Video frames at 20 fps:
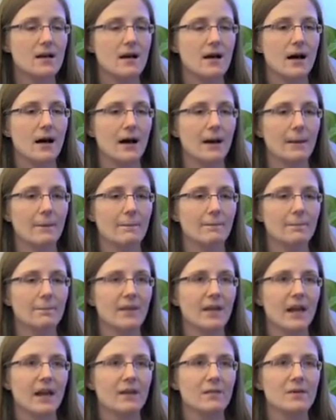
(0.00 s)
And
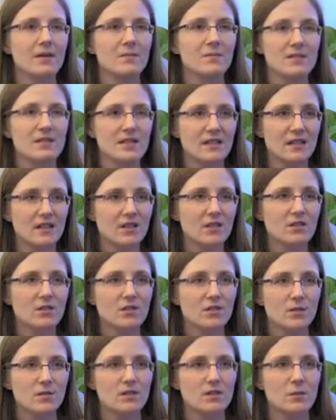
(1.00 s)
in particular,
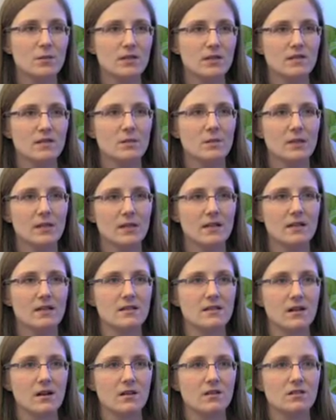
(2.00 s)
students with
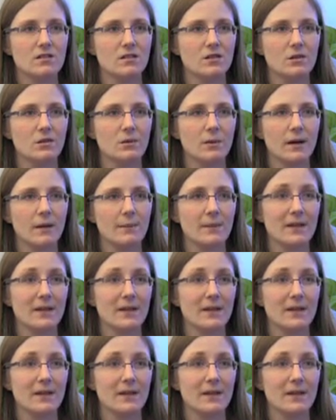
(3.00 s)
disabilities also